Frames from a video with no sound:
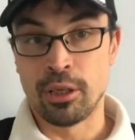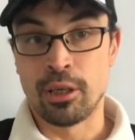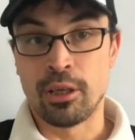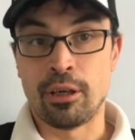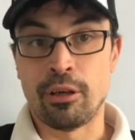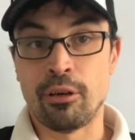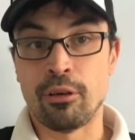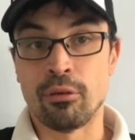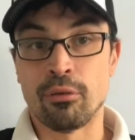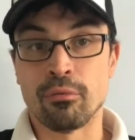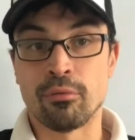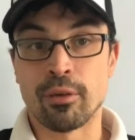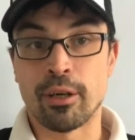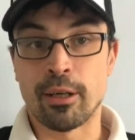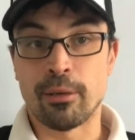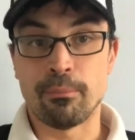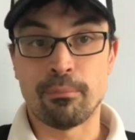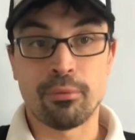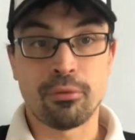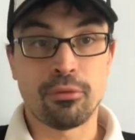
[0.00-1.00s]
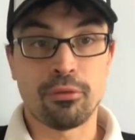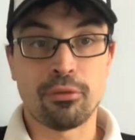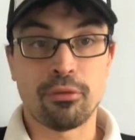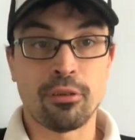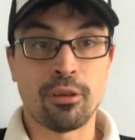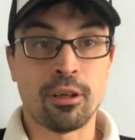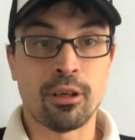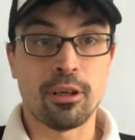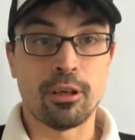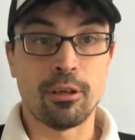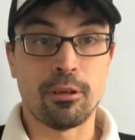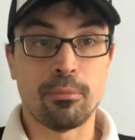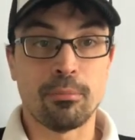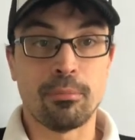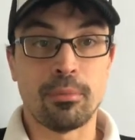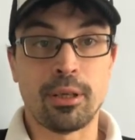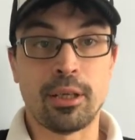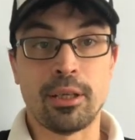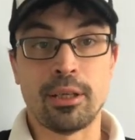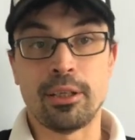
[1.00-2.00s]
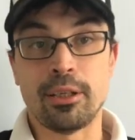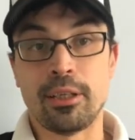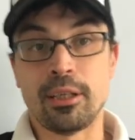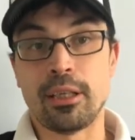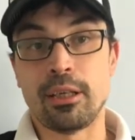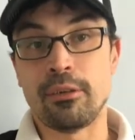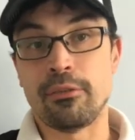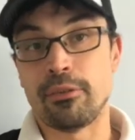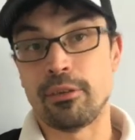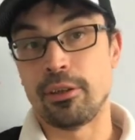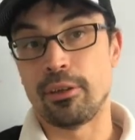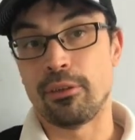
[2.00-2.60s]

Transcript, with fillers: hill reps um, in the evening.